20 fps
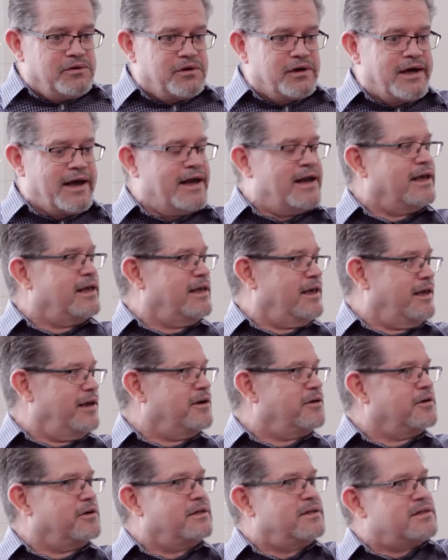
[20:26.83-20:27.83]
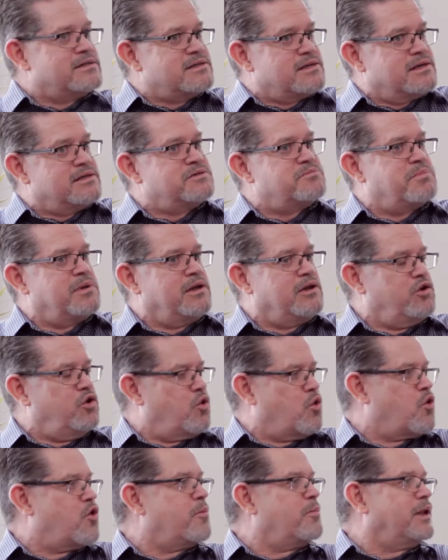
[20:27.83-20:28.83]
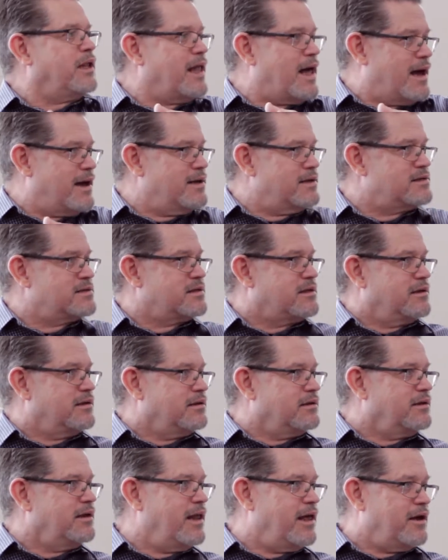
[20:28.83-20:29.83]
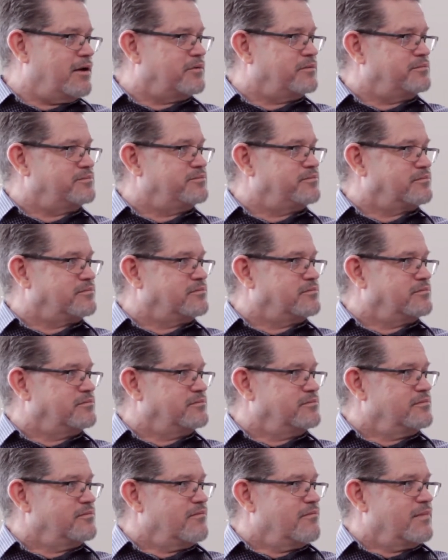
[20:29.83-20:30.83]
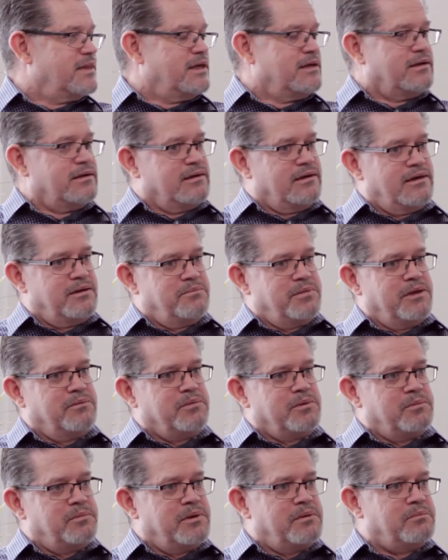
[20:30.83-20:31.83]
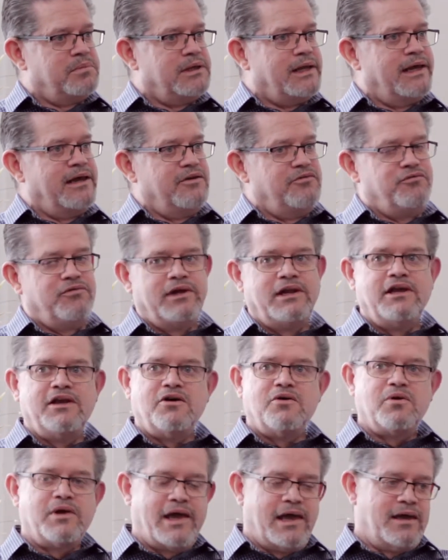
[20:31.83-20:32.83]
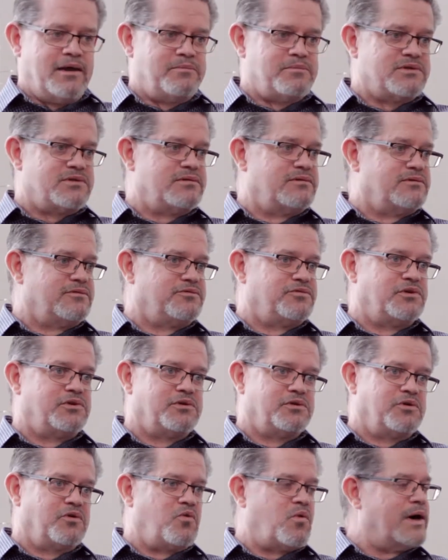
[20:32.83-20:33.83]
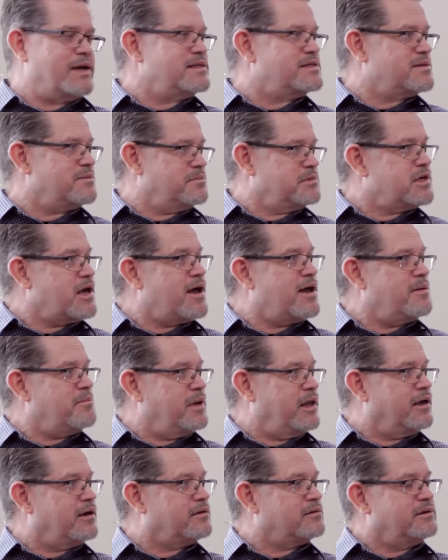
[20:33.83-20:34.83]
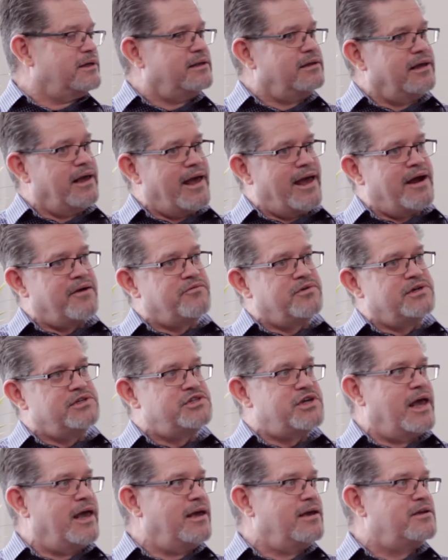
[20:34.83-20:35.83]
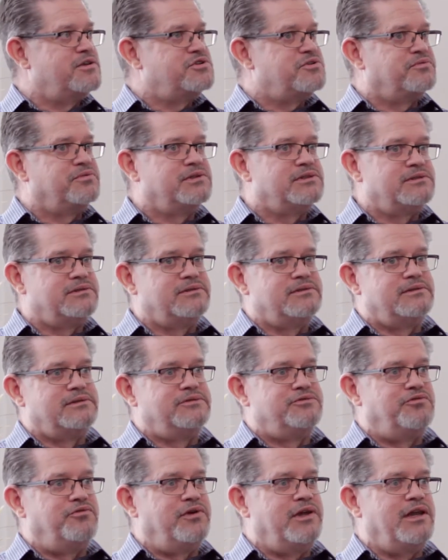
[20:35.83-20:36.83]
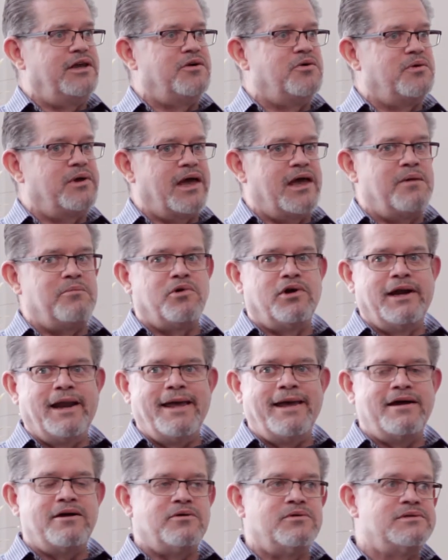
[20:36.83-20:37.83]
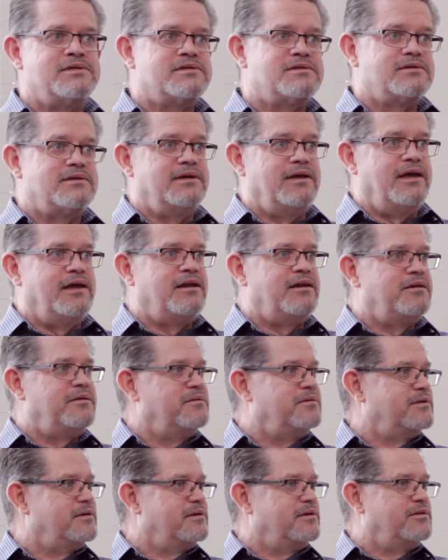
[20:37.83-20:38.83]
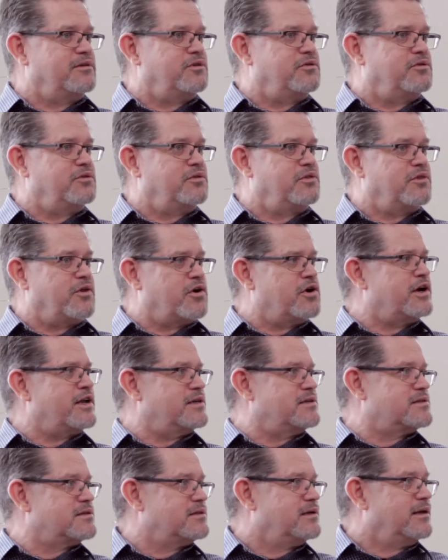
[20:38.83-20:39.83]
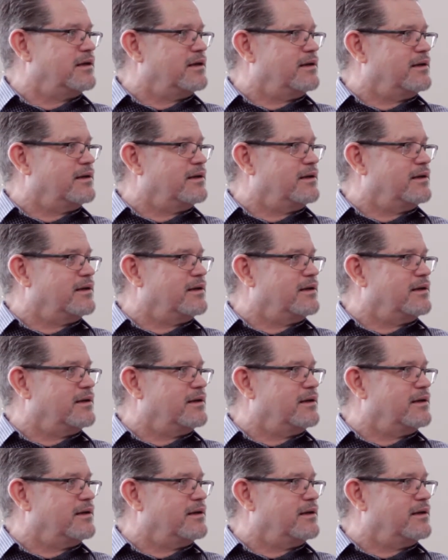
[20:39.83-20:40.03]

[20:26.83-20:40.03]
They're kind of geared. This has been normalized now. And people have been playing video games for quite some time now, and the average age of a video gamer now is in 30s,